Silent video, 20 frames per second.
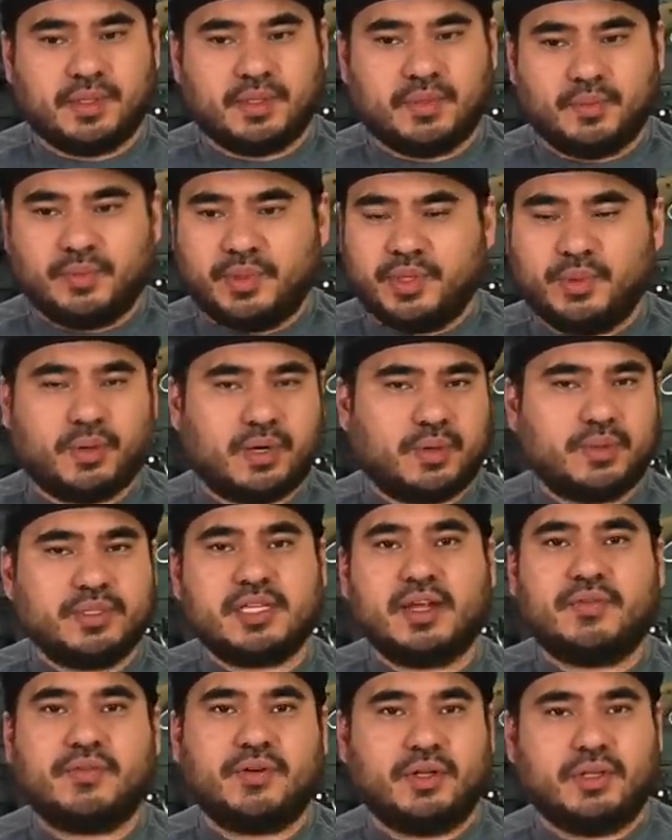We work with
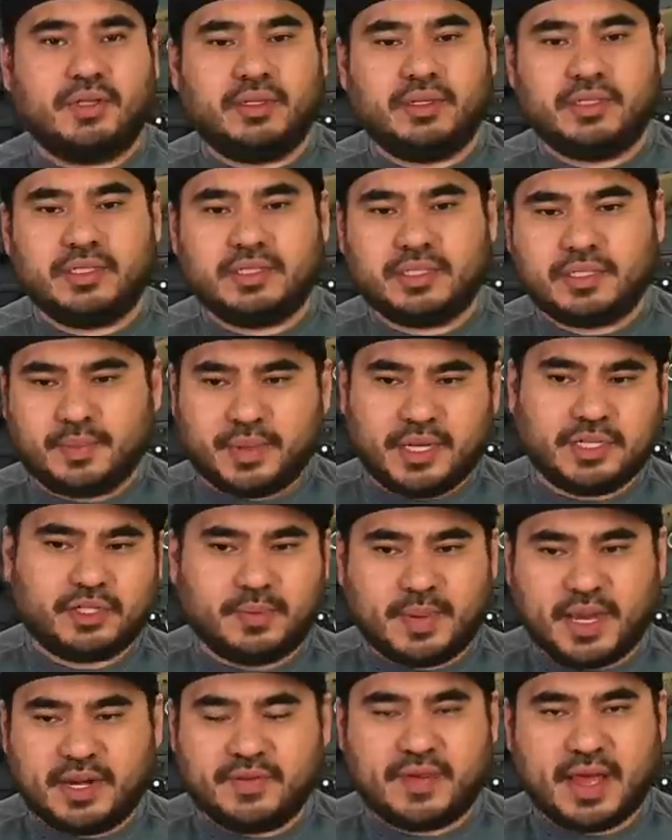several suppressor
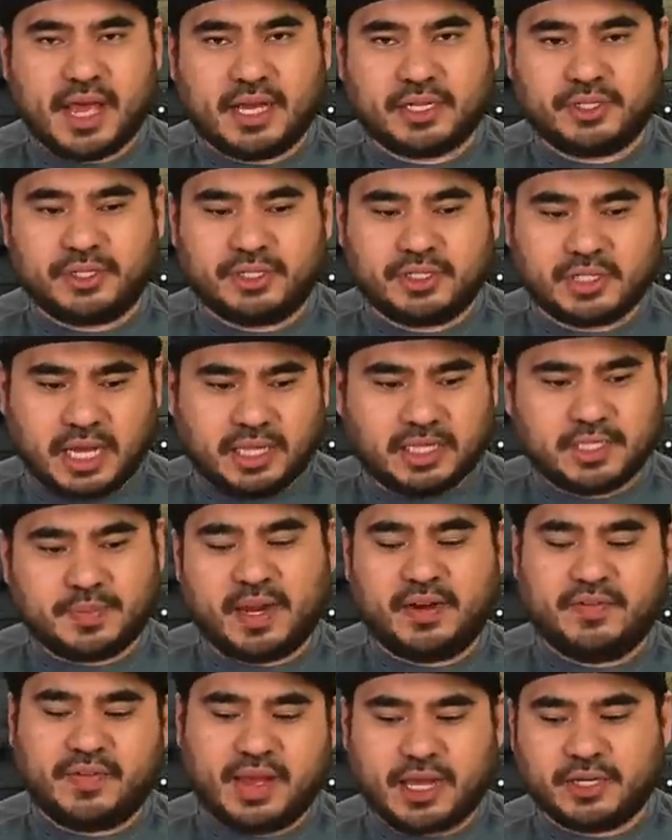manufacturers, silence
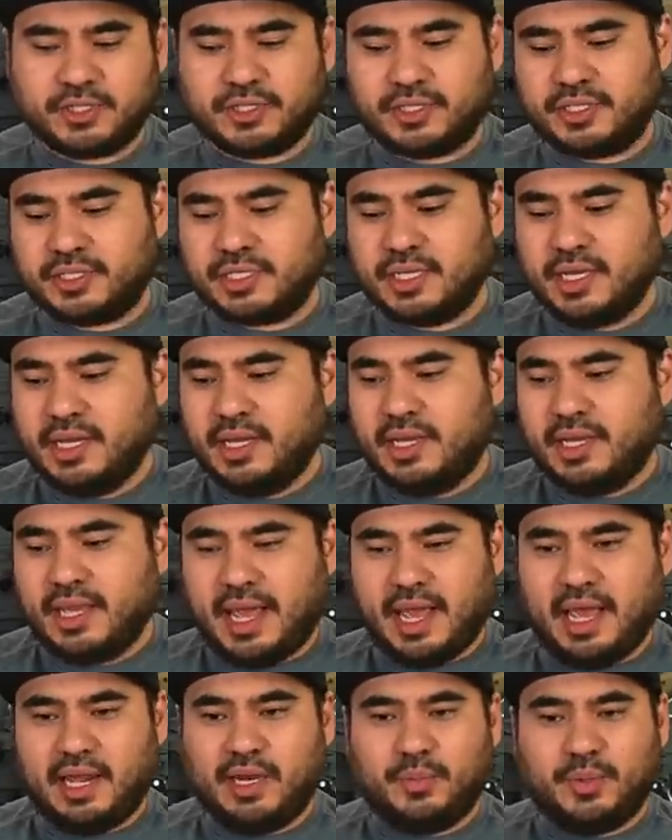manufacturers,
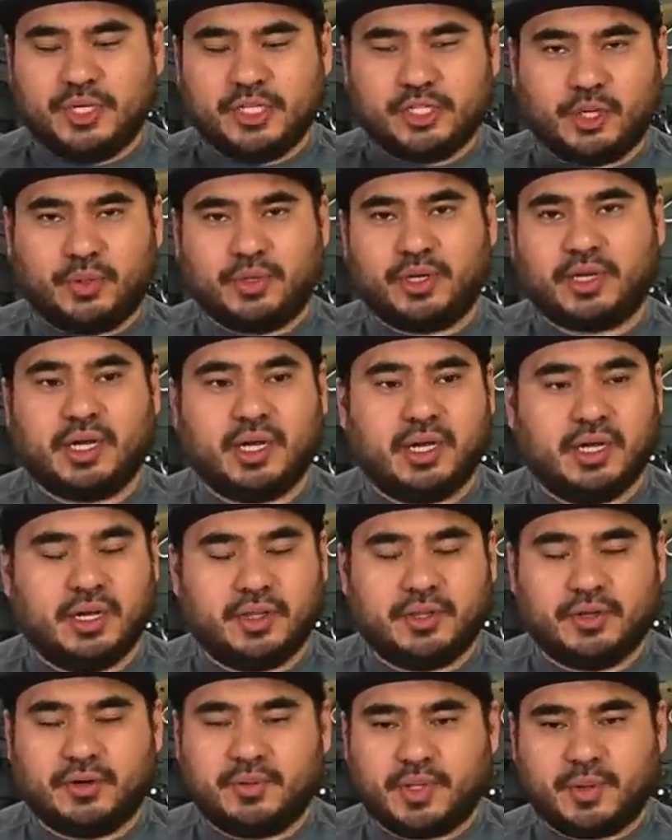and we show their, uh,
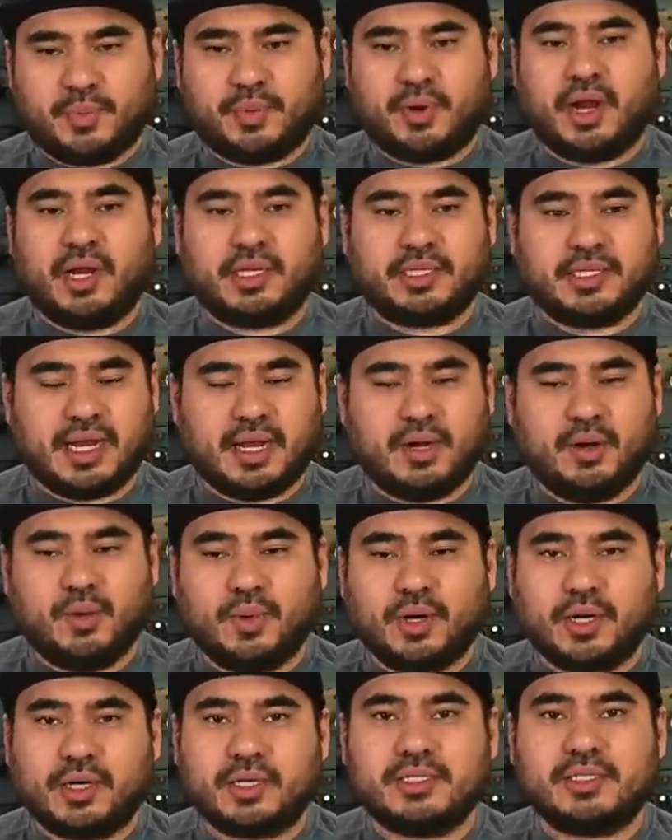their, their product and how it
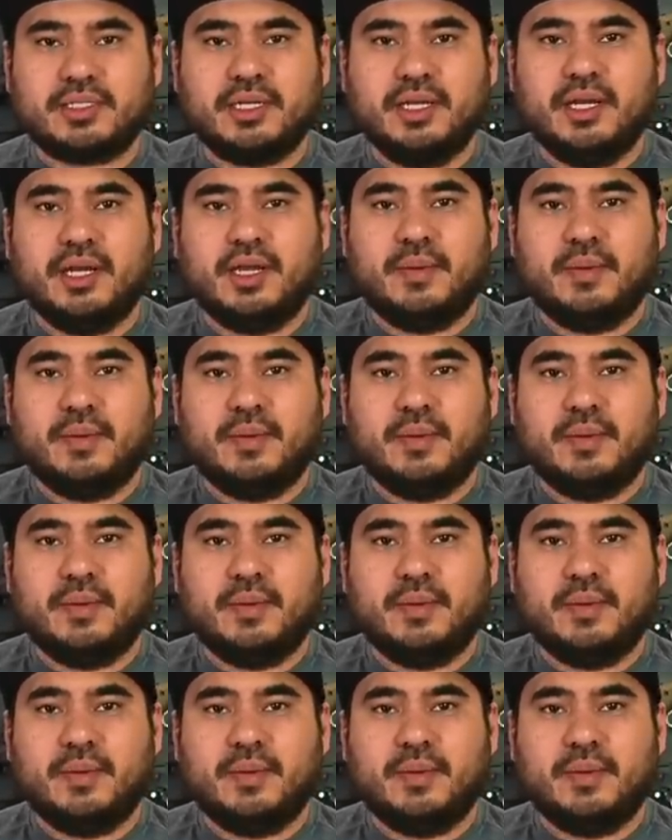works.